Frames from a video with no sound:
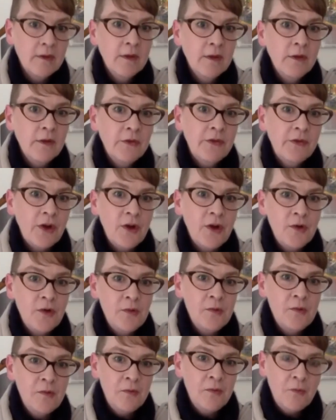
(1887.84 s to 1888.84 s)

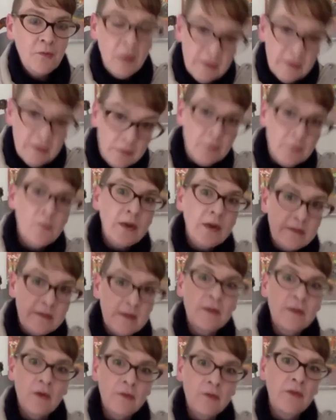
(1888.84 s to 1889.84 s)
So what's
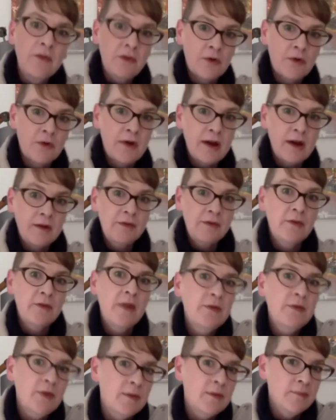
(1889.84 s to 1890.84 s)
its own story? So
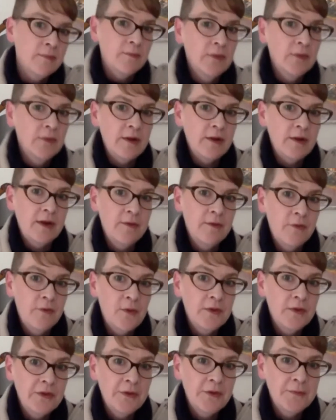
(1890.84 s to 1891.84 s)
that's what I'm really looking
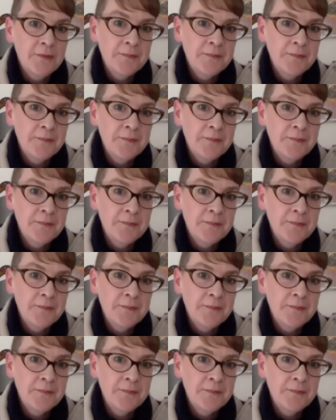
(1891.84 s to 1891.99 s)
forward to.